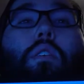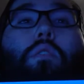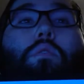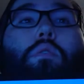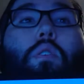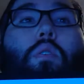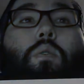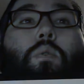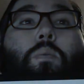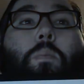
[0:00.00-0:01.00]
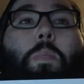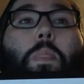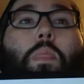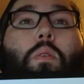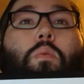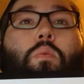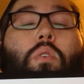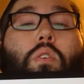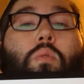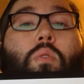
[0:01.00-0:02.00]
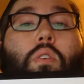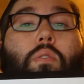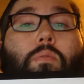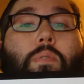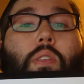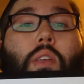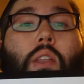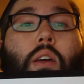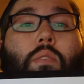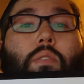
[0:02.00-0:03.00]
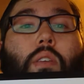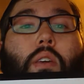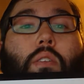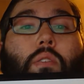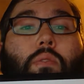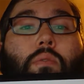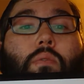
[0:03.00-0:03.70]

So we're going to work on filling it out together.